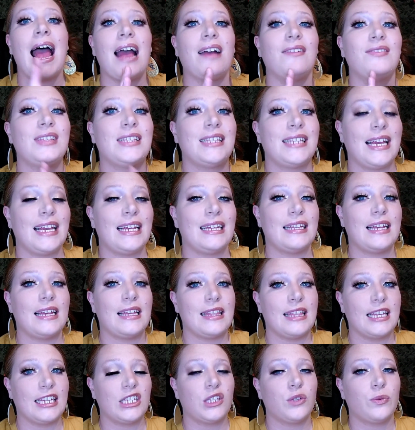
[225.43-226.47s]
I have
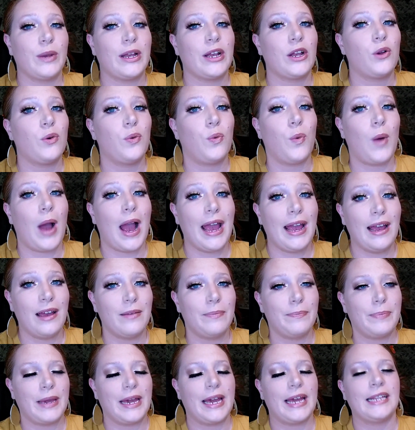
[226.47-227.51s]
seen this one quite
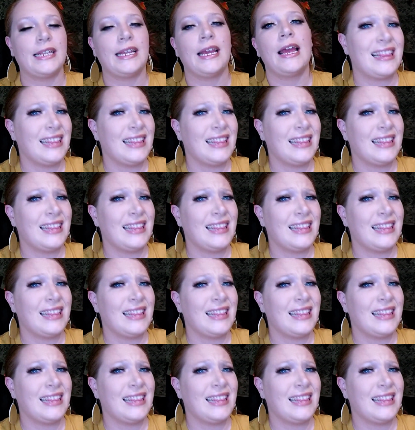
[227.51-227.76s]
a bit.